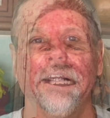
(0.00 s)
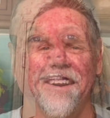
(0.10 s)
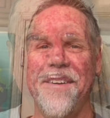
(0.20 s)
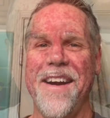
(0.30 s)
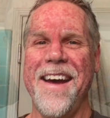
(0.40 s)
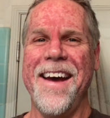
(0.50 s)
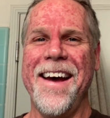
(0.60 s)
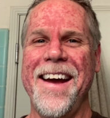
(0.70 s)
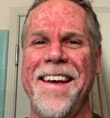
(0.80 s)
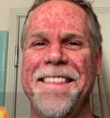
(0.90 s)
All
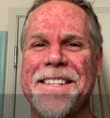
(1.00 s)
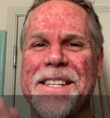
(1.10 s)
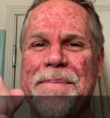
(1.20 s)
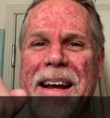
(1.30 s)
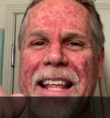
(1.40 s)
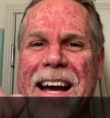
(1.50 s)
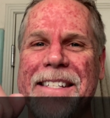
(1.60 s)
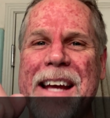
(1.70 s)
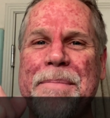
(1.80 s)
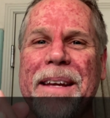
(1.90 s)
right, this is my
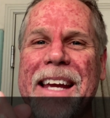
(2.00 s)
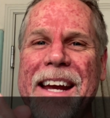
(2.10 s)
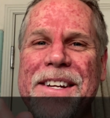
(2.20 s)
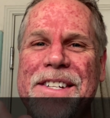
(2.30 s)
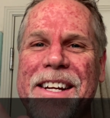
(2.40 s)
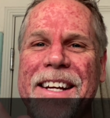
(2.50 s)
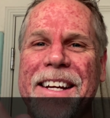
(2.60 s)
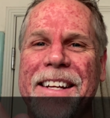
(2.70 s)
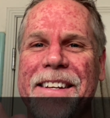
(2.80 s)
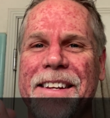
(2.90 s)
last
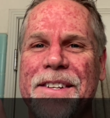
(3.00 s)
application.